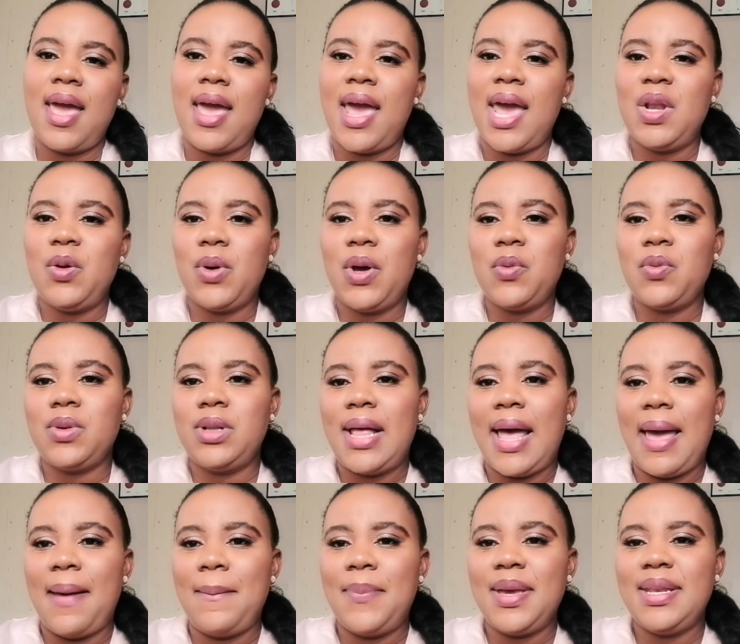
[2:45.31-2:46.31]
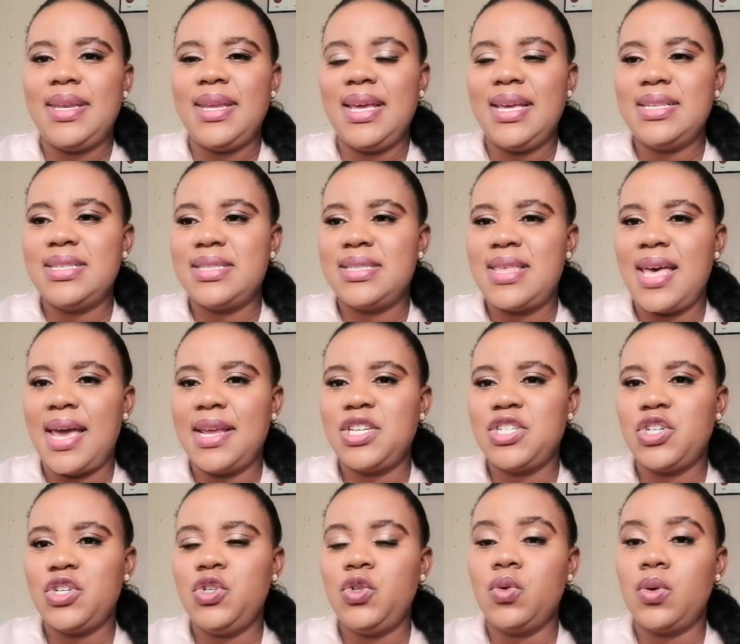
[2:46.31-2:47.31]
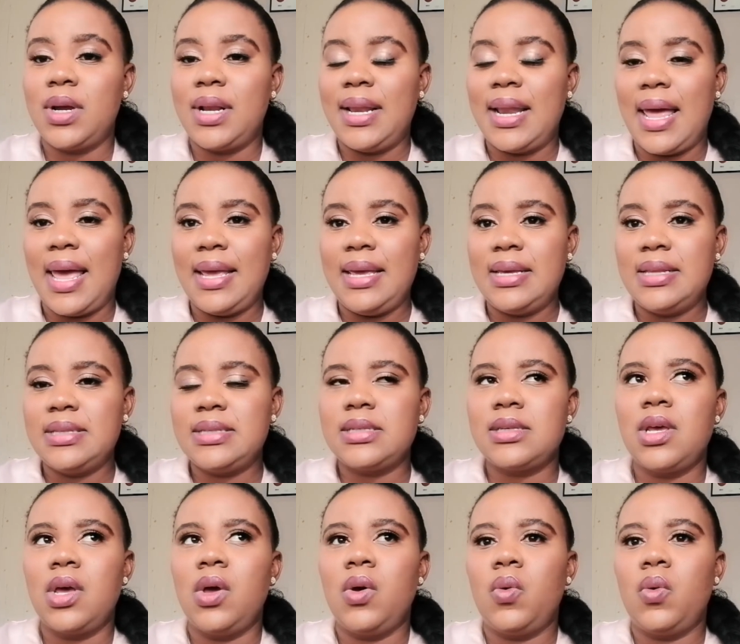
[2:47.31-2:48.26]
And what will happen is that your clients